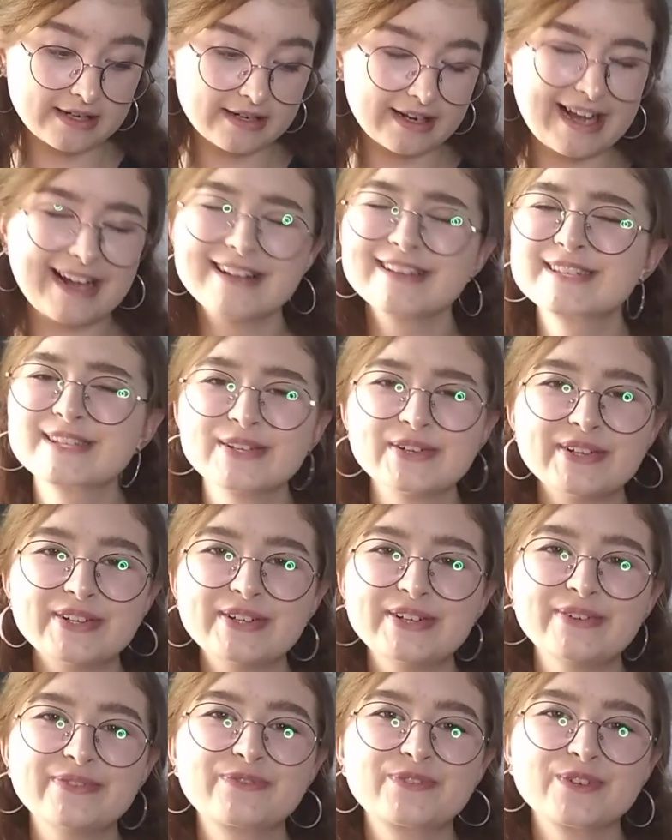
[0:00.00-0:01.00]

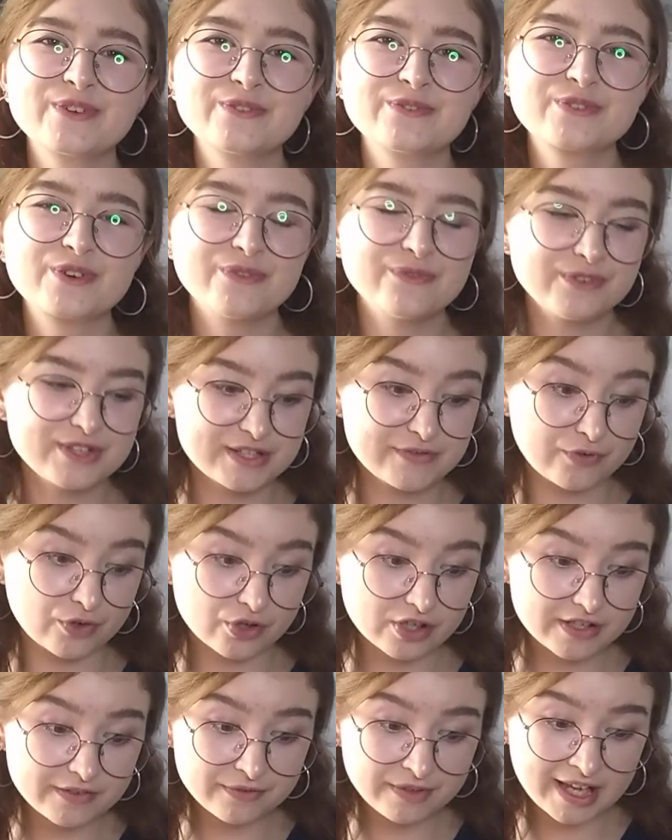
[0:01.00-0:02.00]
also from this
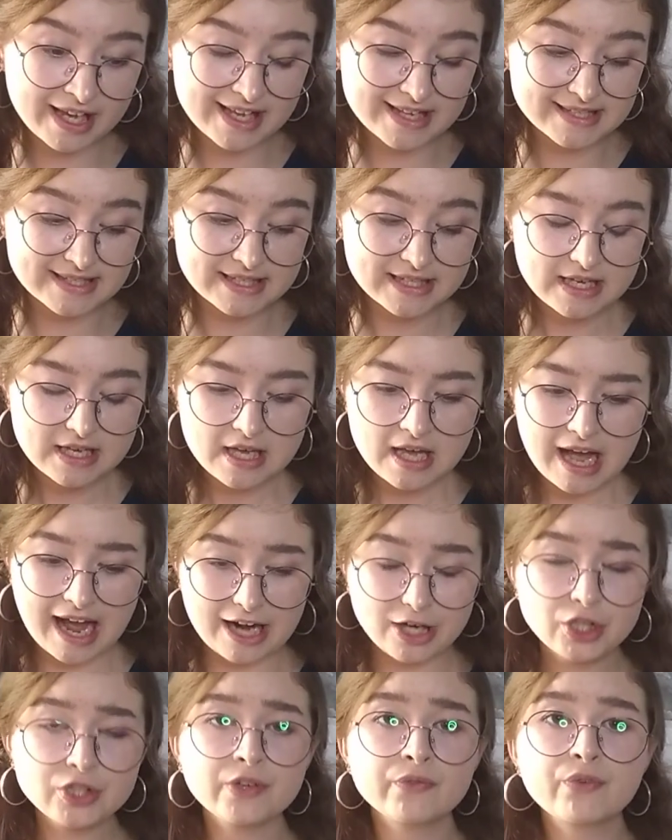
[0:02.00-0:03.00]
forgiveness,
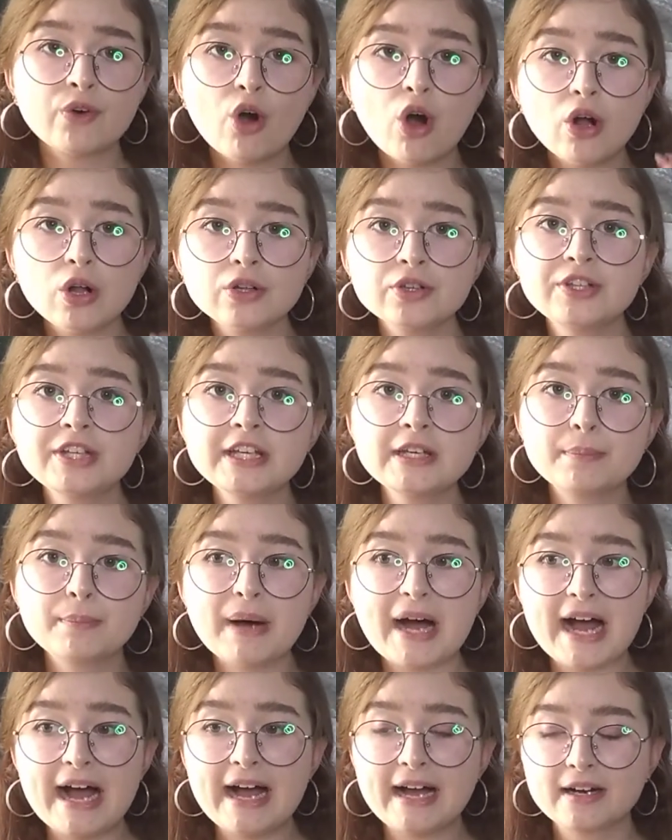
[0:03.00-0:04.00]
a lot of holding
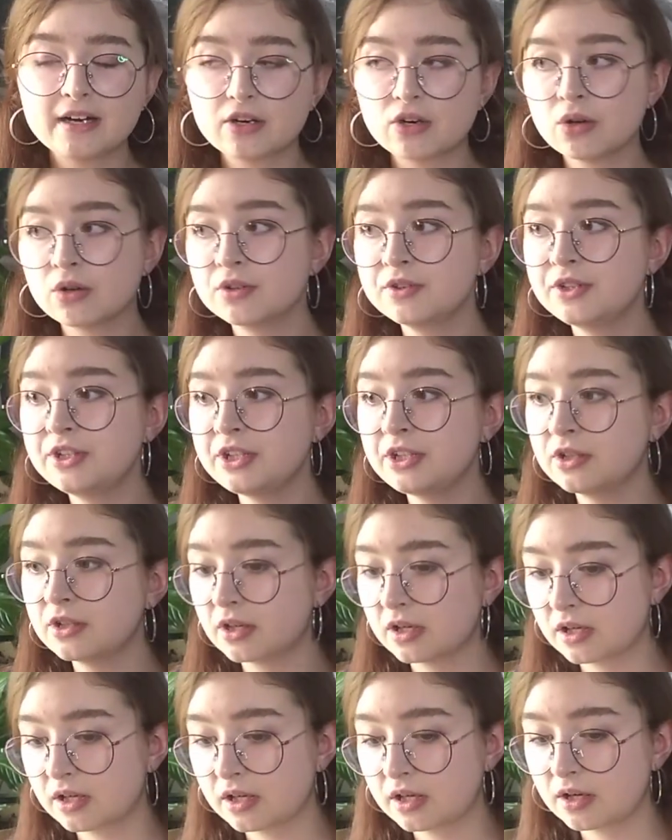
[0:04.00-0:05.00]
back, holding
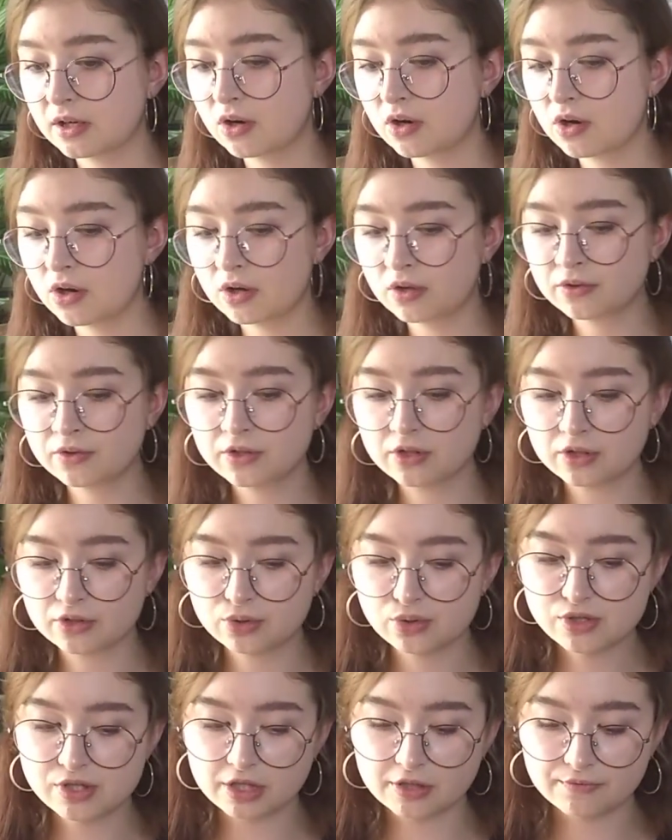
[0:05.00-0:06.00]
on
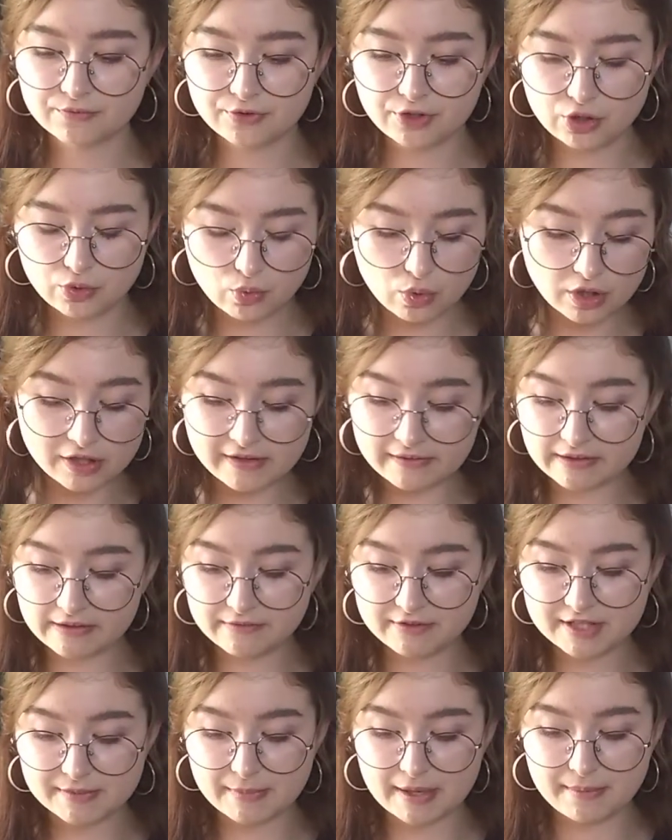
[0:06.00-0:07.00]
to something,
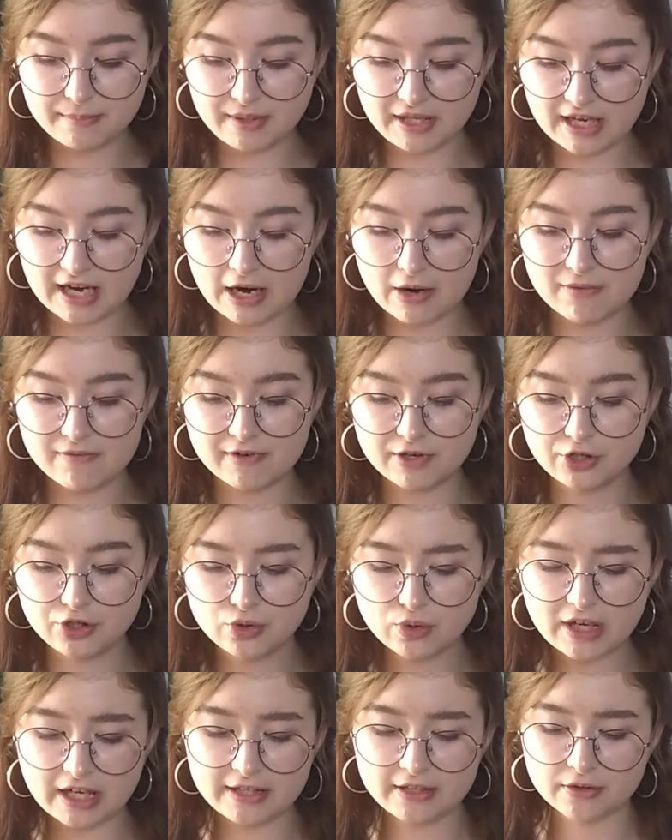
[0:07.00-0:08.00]
whatever this might be. However,
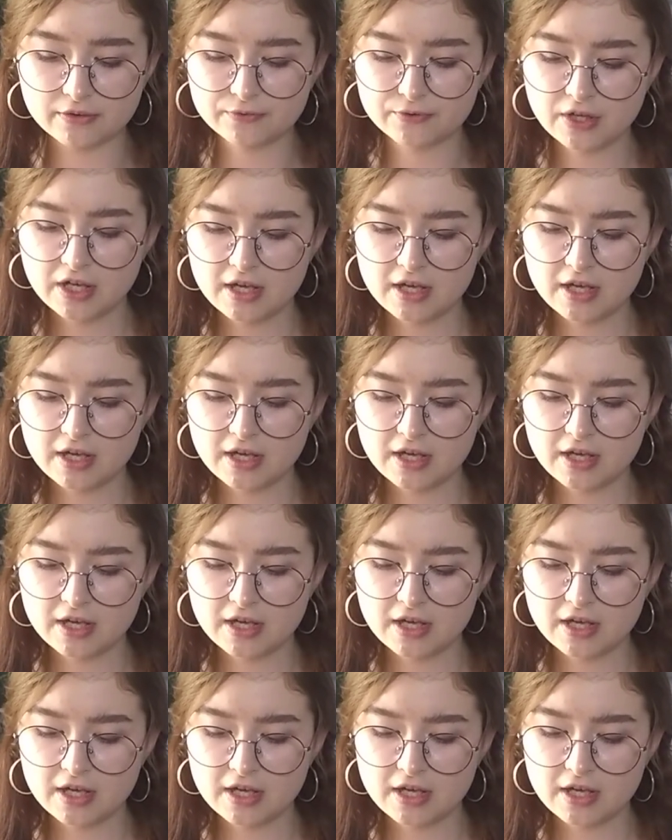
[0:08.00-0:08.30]
you kind of,